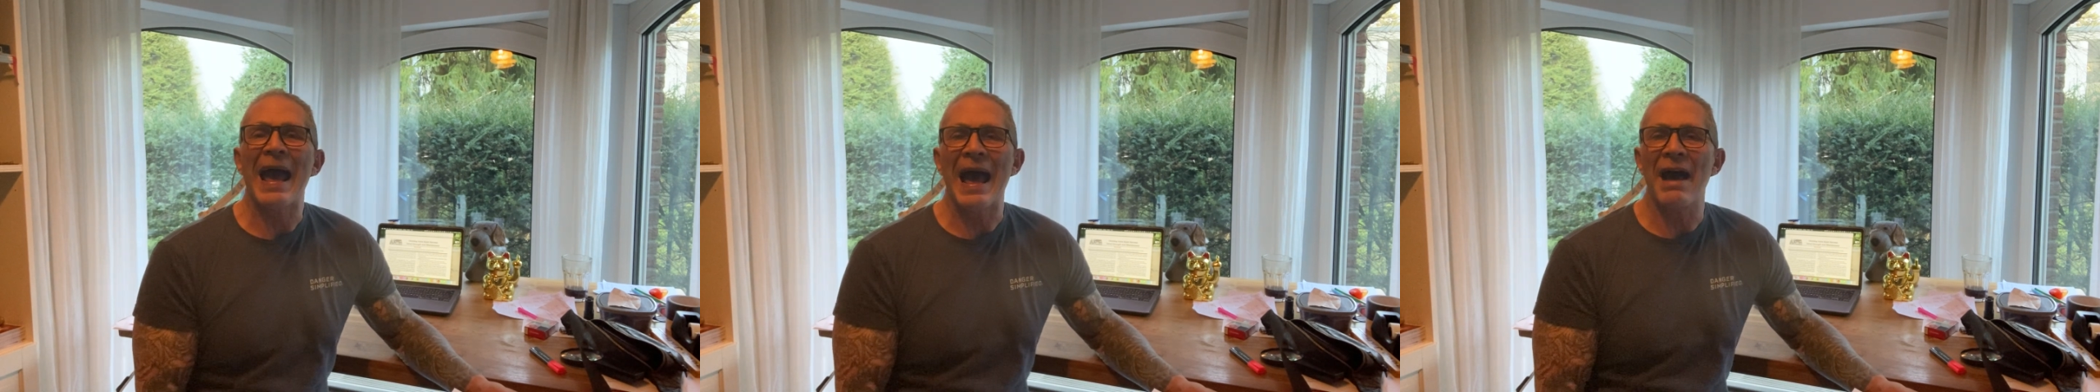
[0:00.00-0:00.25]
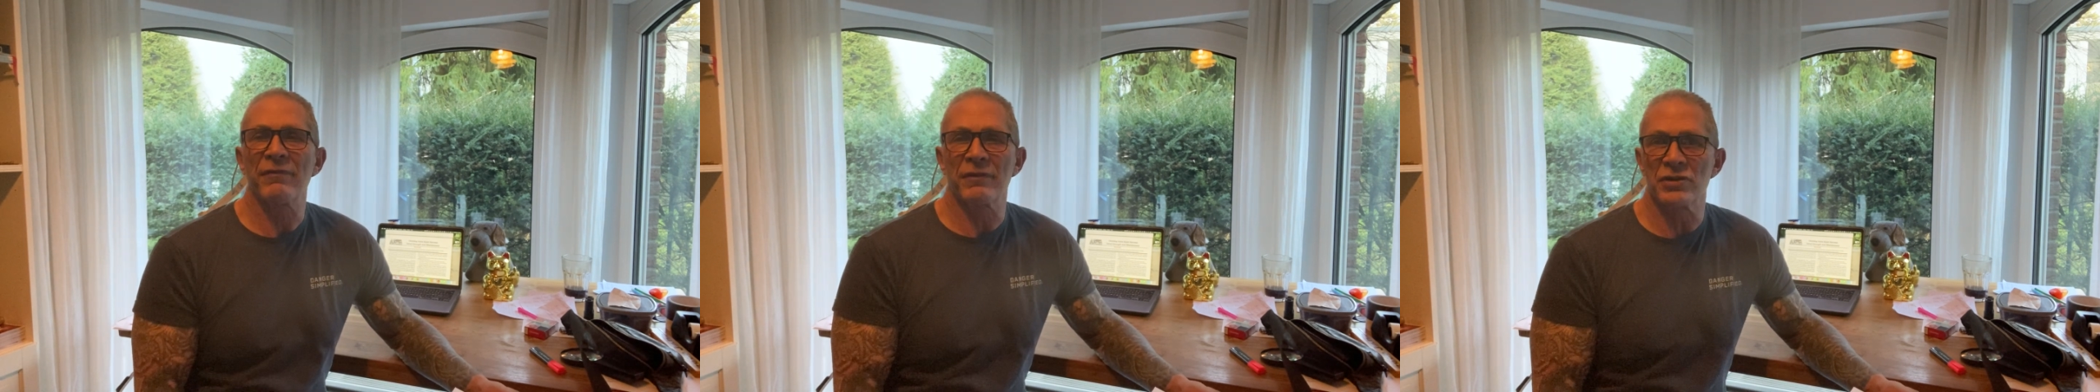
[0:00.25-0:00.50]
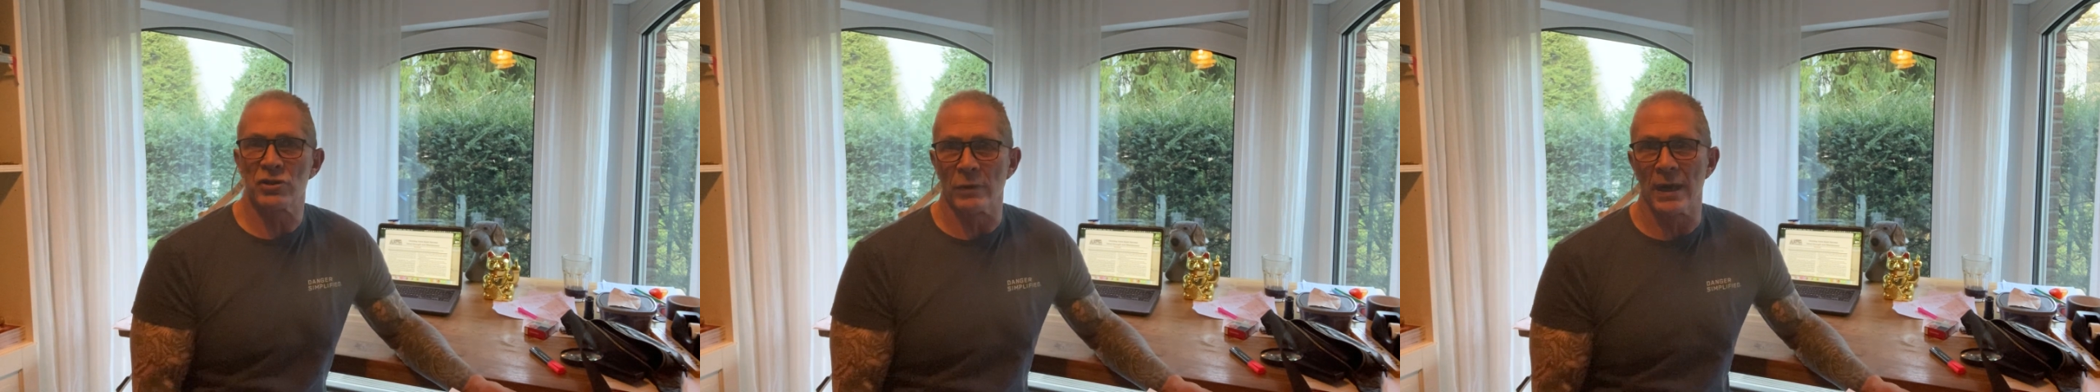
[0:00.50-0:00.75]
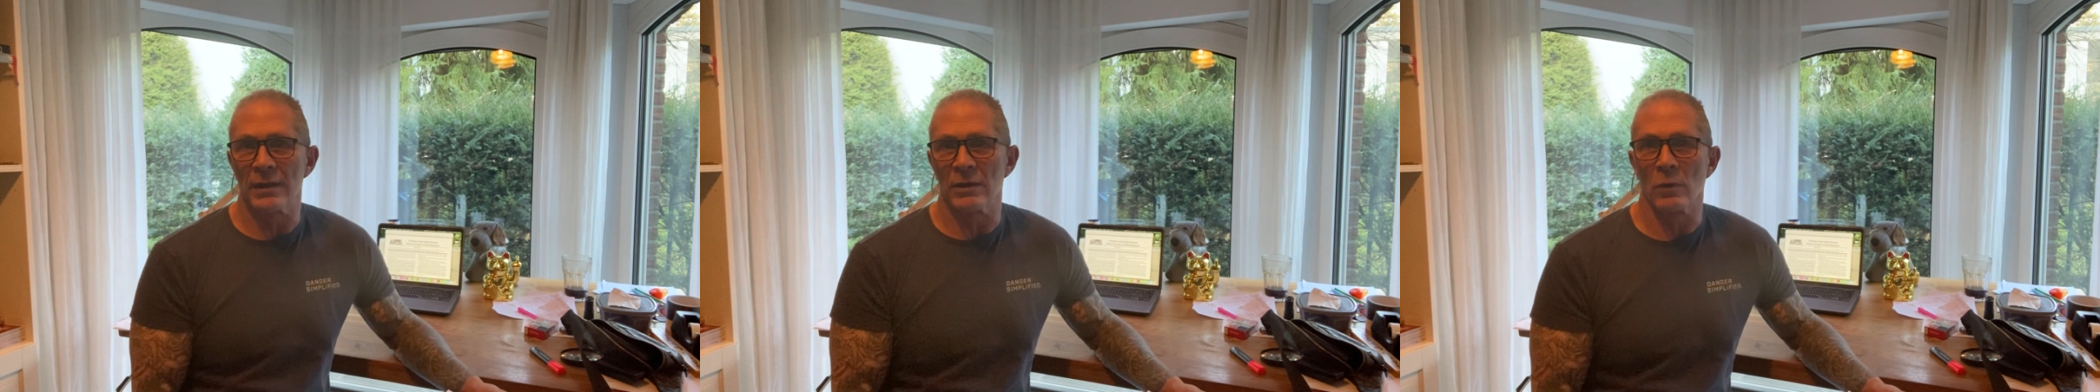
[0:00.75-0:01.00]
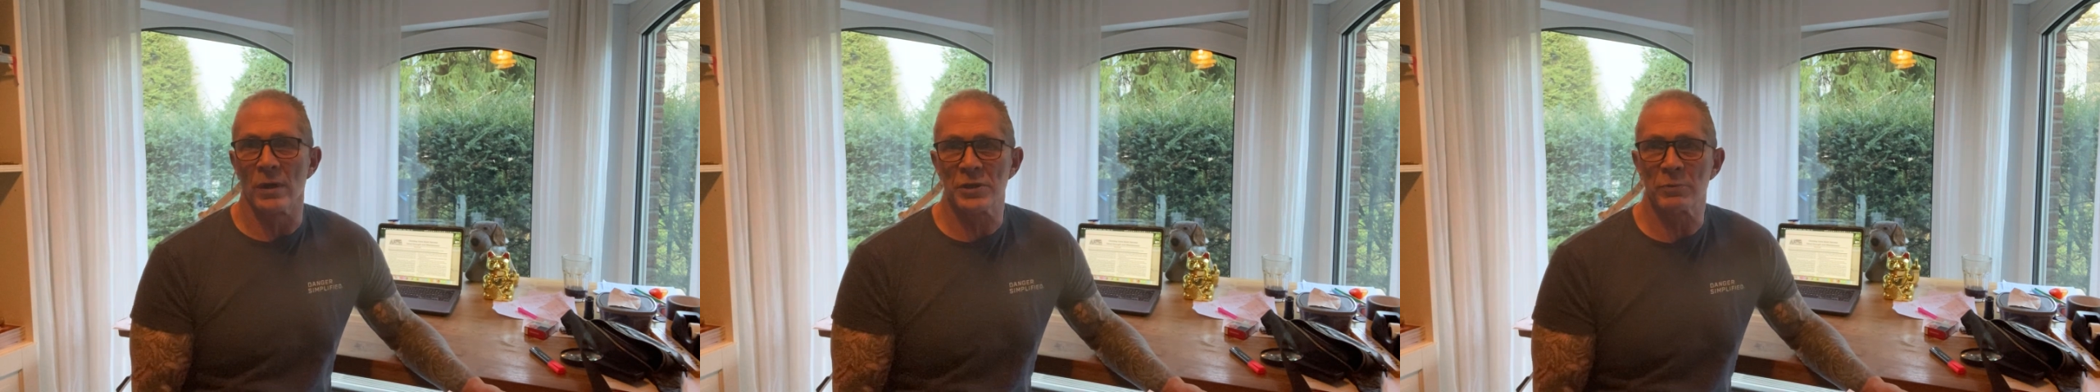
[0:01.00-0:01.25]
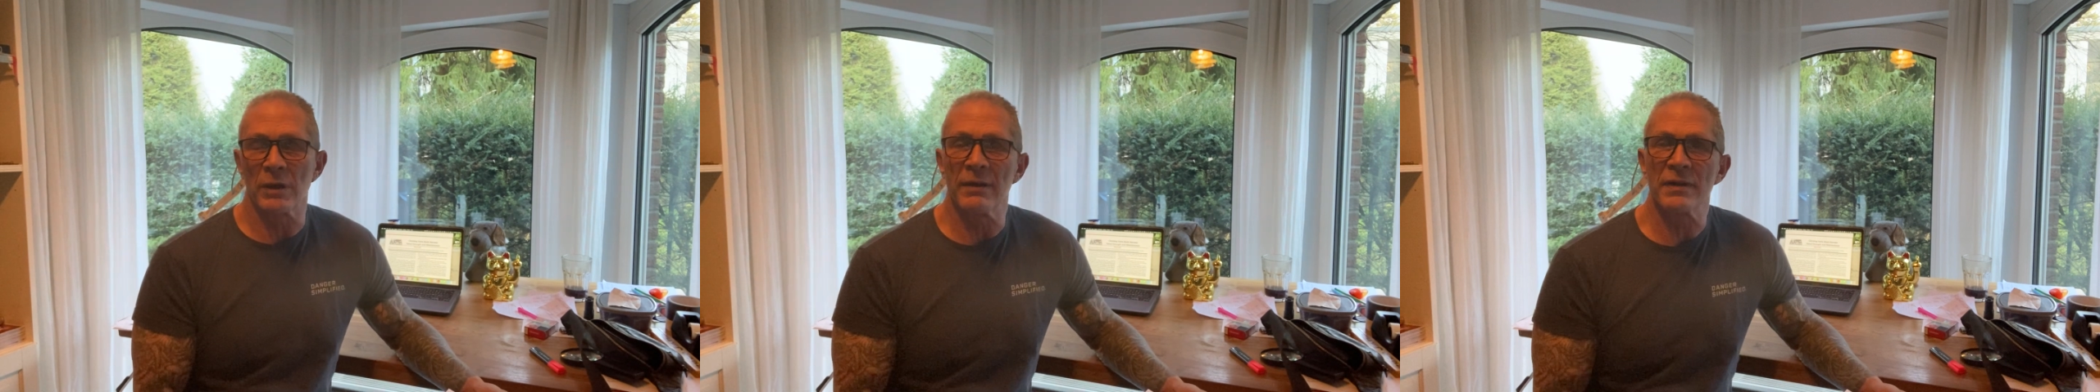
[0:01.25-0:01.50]
half the strength it was
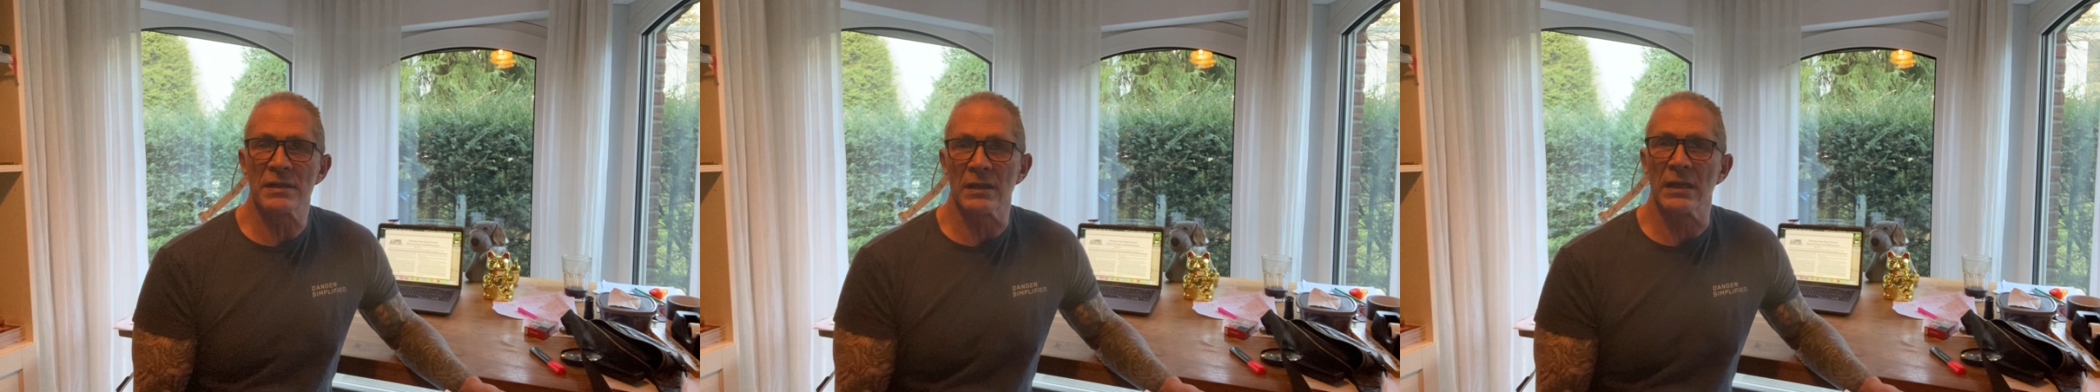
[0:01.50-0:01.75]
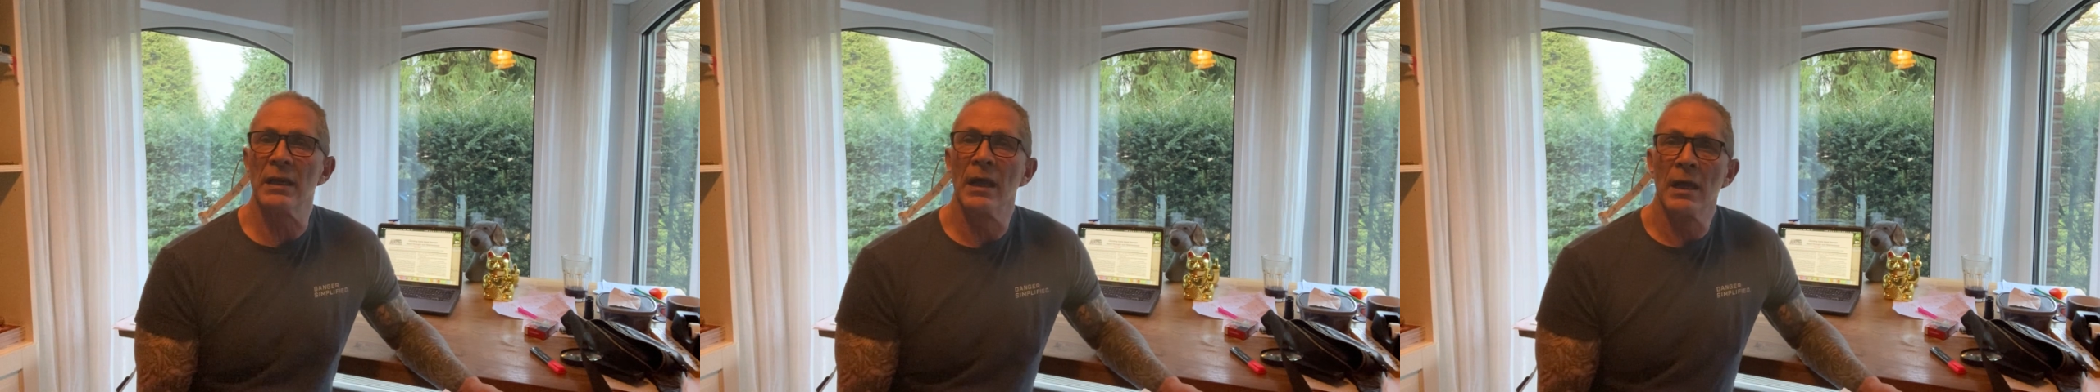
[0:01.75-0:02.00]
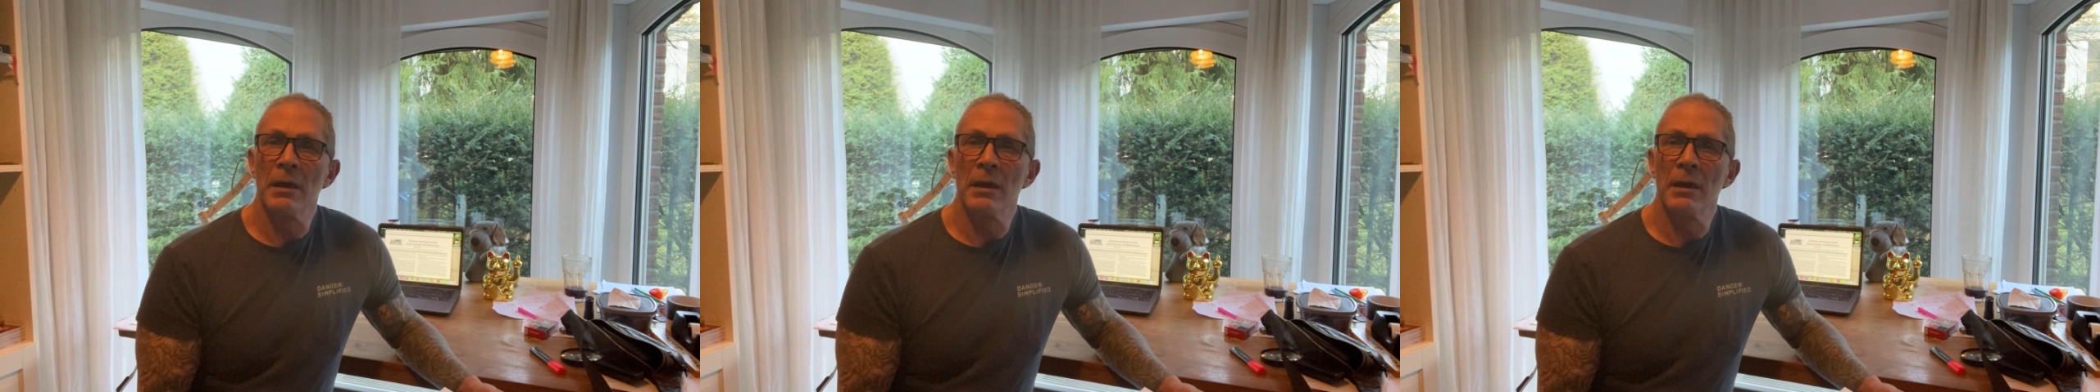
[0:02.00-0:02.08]
previously